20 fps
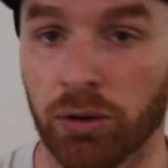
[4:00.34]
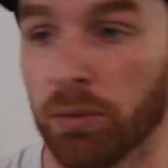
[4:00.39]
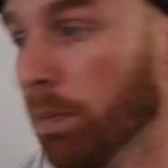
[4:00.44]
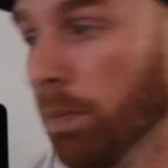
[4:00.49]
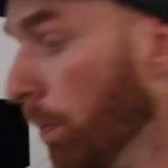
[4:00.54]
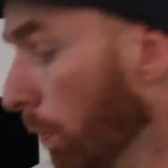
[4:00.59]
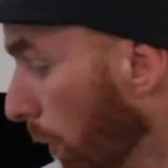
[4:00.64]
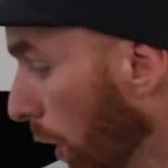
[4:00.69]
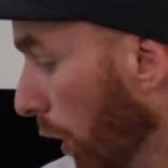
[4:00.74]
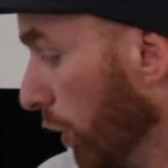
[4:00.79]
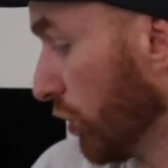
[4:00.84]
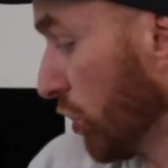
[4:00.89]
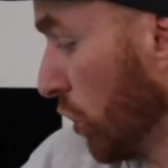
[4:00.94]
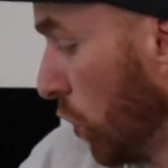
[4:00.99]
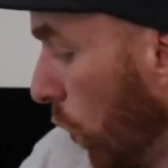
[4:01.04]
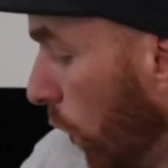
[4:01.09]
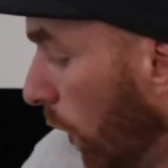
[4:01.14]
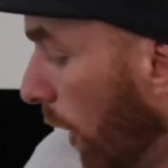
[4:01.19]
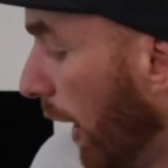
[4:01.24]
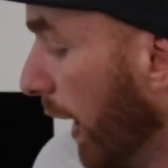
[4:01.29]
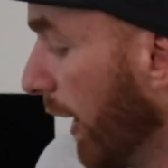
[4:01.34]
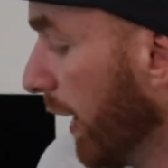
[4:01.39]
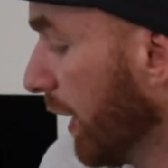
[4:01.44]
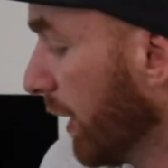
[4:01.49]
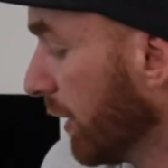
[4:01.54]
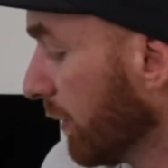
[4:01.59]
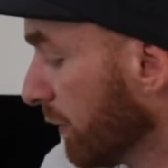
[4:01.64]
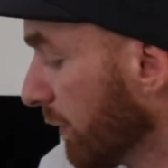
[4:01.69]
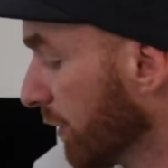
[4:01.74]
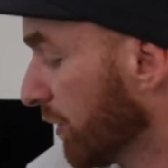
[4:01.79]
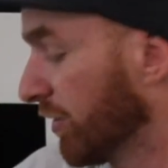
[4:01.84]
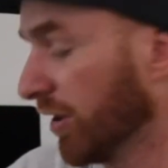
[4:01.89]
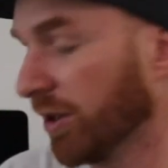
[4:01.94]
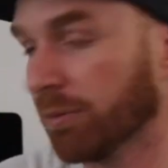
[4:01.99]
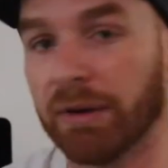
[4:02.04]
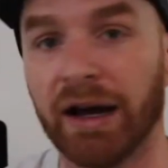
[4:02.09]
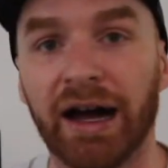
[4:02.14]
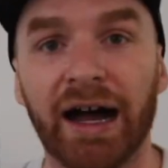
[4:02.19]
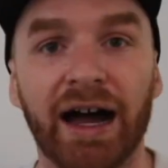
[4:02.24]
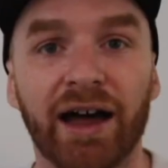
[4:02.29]
the most quiet. The
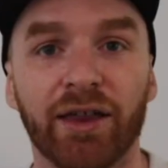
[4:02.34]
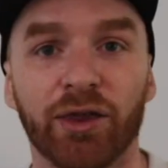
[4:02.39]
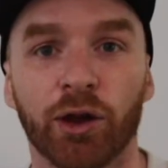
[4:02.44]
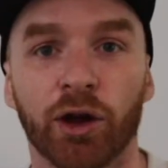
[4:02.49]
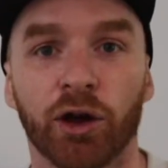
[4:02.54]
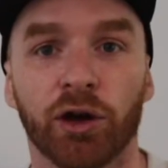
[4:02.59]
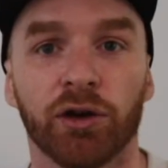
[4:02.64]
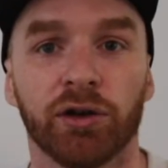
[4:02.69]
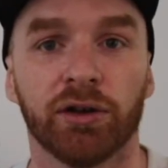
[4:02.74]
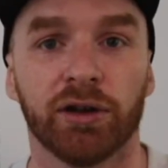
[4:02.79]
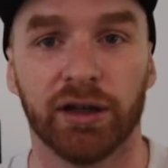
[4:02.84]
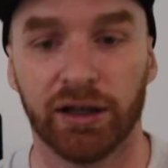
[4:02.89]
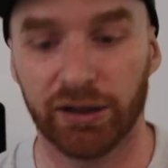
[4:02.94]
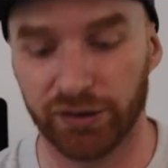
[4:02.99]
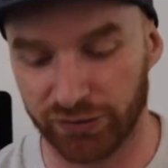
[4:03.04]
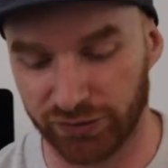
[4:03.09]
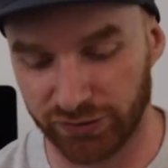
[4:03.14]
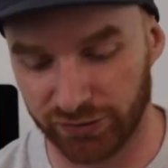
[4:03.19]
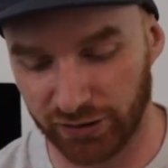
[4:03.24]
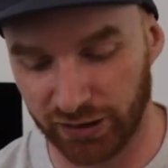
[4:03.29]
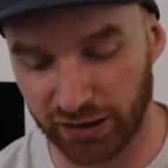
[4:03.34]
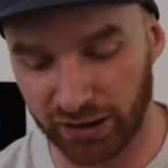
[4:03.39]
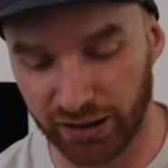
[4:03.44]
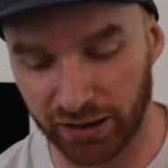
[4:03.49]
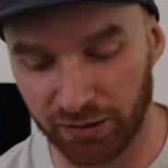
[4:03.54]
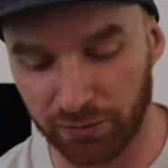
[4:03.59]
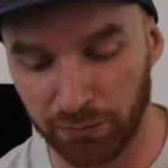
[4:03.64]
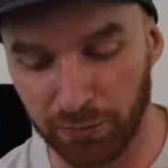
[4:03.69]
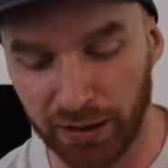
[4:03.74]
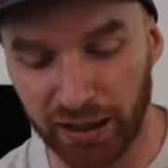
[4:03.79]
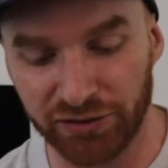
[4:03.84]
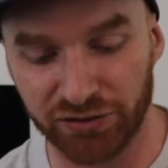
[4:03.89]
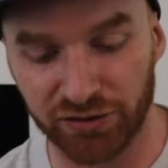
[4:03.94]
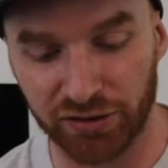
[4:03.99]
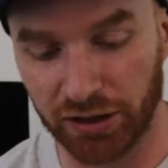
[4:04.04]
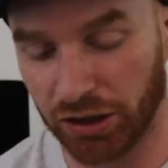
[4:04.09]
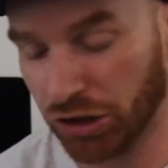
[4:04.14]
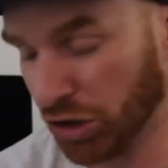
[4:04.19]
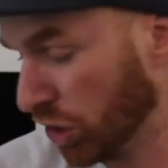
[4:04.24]
Sigma Art though is amazingly